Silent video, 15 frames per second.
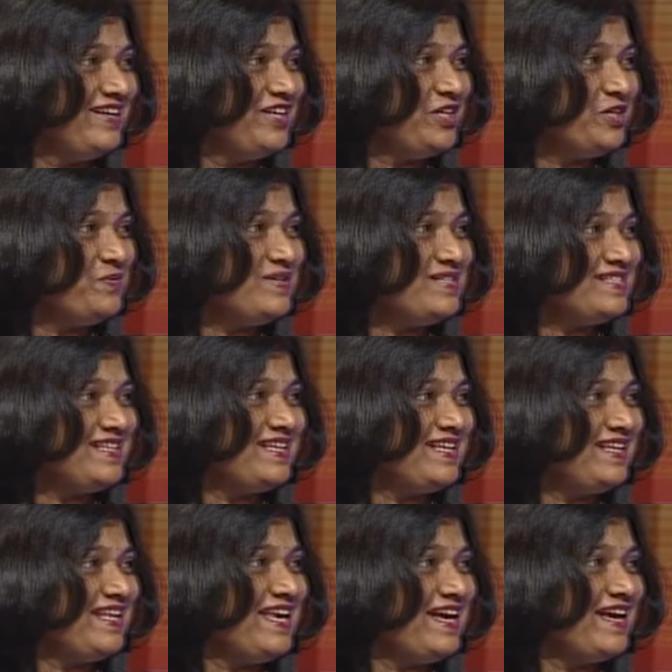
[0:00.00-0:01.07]
You will see
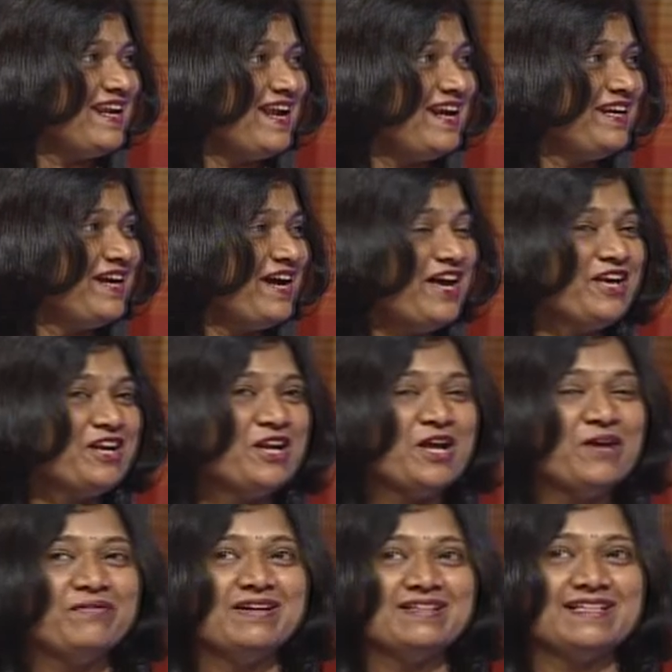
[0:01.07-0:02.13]
they are at higher
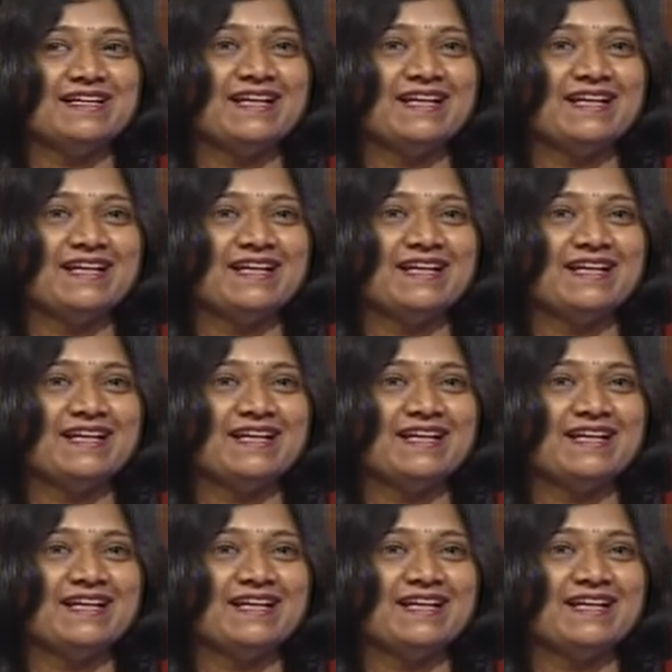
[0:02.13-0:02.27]
levels at